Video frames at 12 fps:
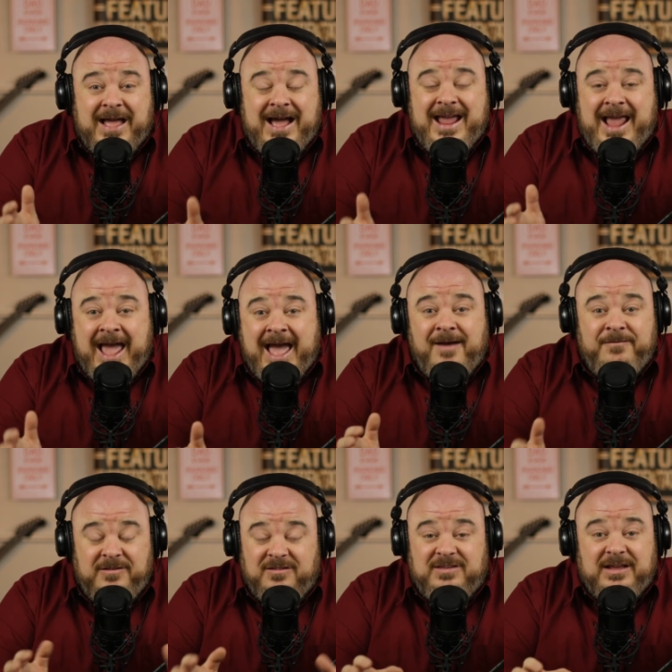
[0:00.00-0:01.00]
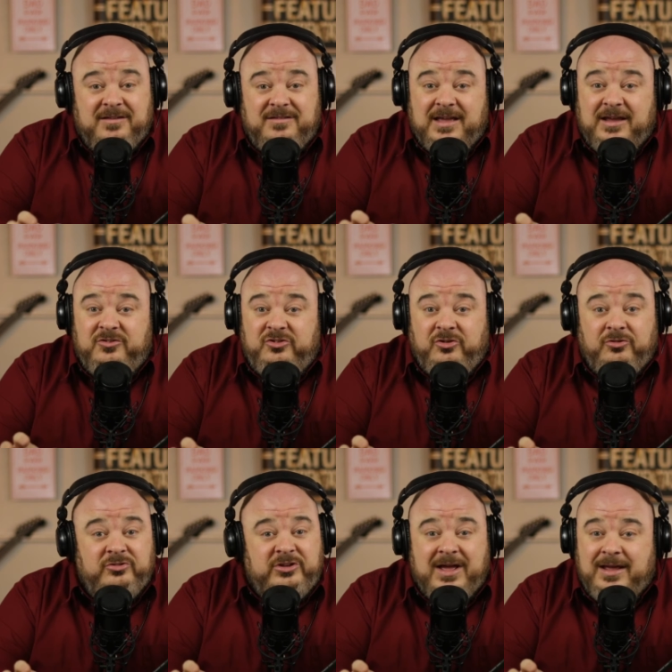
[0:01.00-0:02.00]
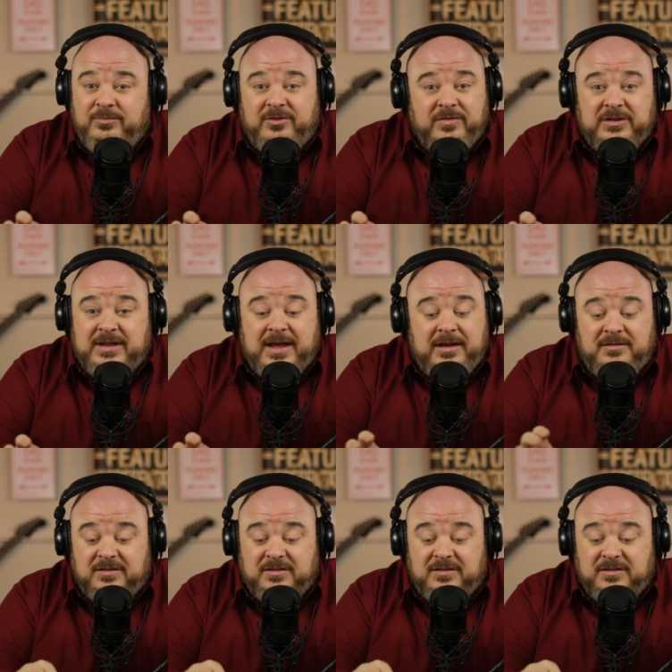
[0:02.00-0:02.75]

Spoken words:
I have to set aside certain times of the day